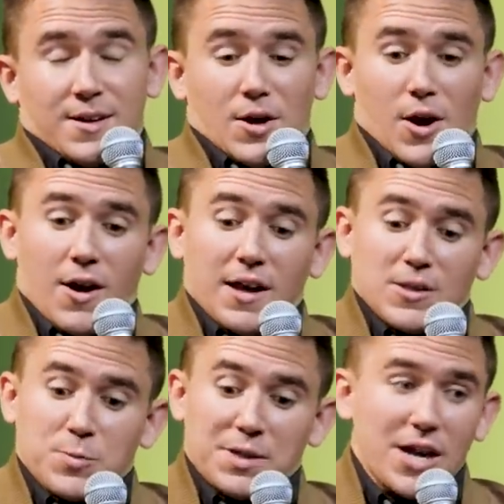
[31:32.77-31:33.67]
All right,
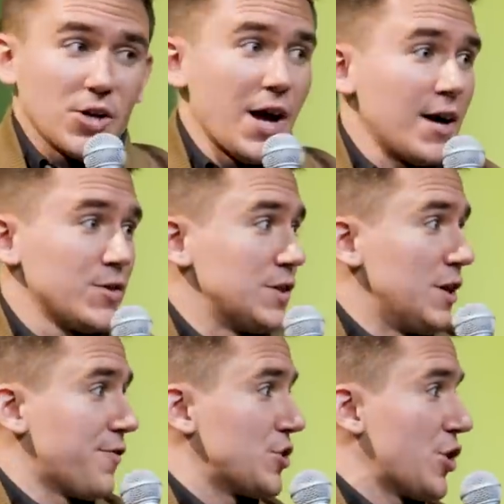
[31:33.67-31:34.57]
let's put on our goggles and
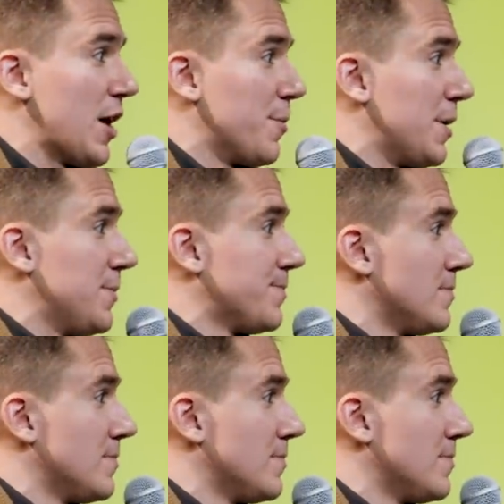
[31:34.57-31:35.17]
look for Jeremy.